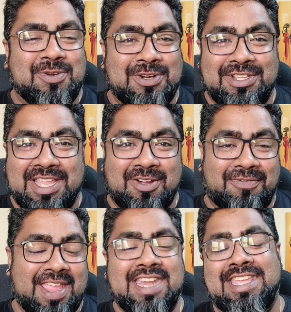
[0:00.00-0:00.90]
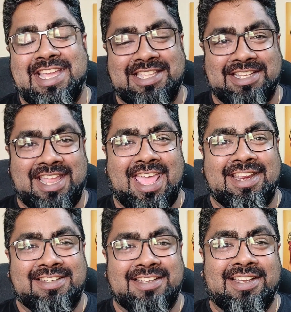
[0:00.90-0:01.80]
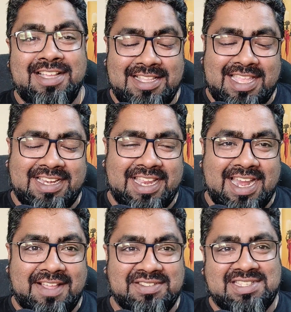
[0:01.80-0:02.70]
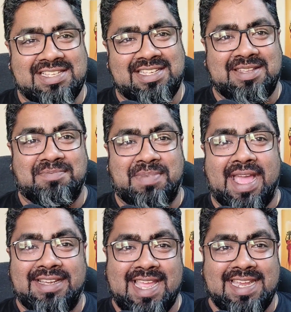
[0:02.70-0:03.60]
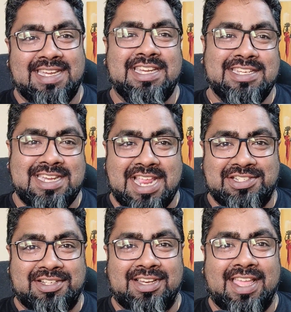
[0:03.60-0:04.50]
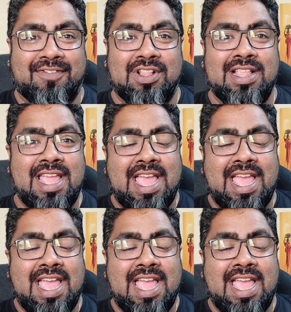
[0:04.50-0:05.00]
couldn't think of any other character that can have such an impact at an international level